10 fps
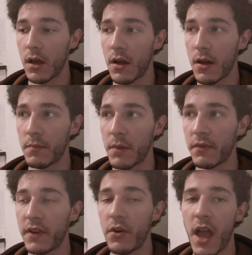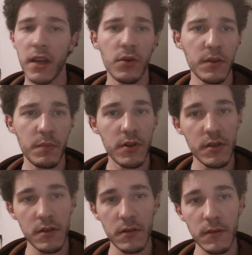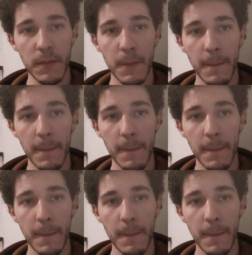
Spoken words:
I'm a very accurate person.